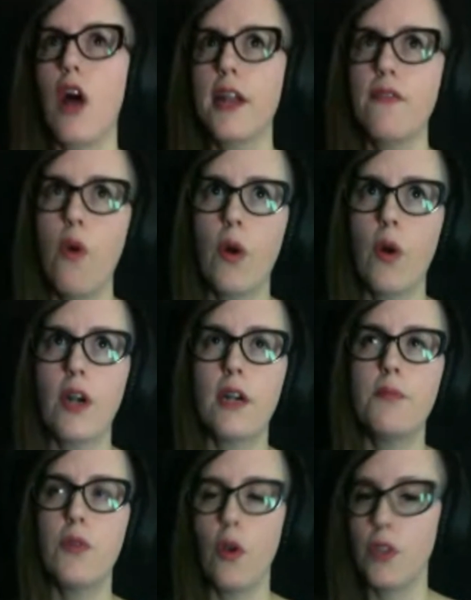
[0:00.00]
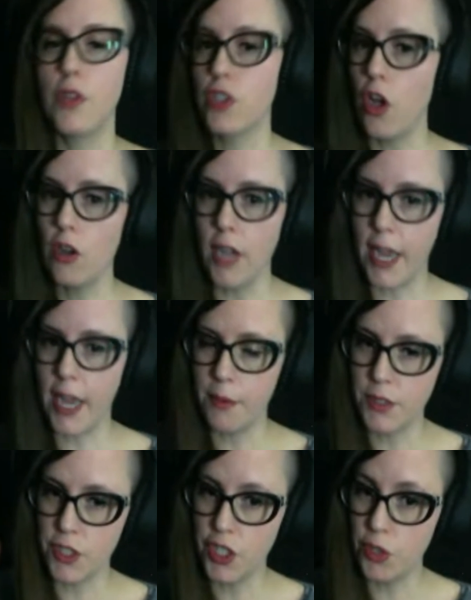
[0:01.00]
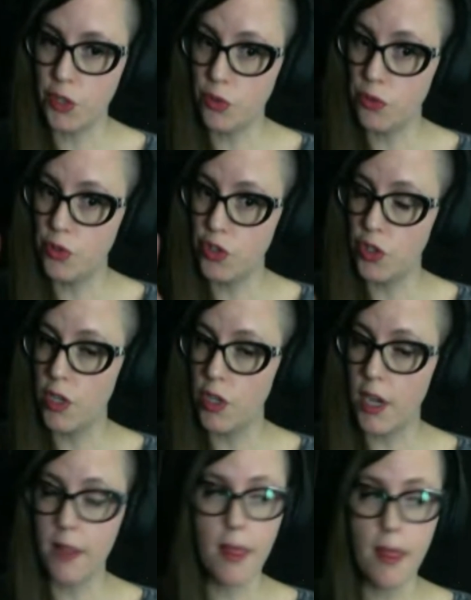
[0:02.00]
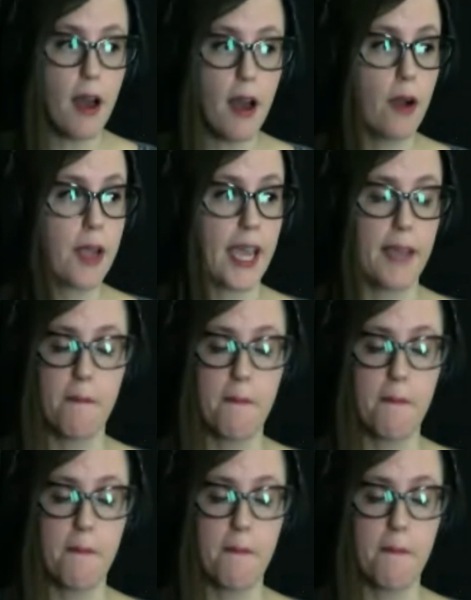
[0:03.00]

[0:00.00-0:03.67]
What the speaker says: of horror. The tall guy was a huge. Okay.